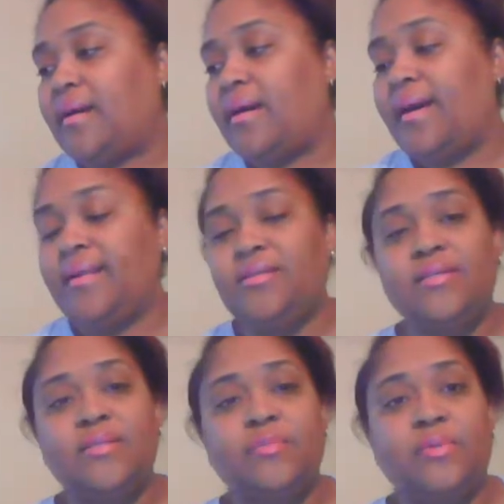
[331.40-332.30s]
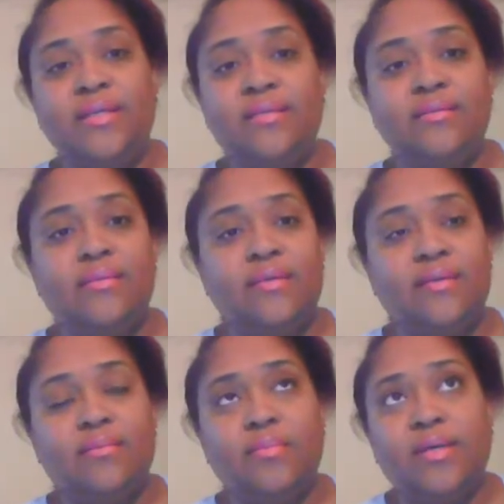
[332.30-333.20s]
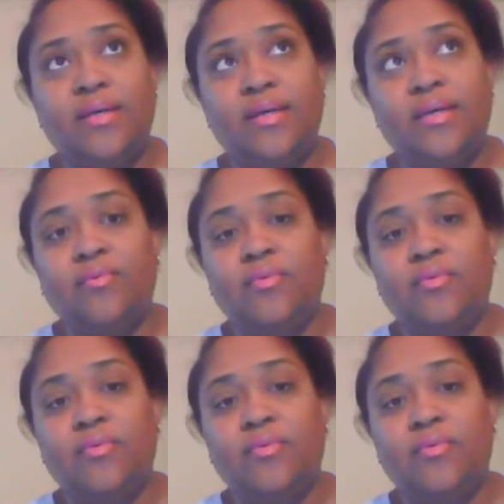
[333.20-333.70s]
I had to explain to them, like,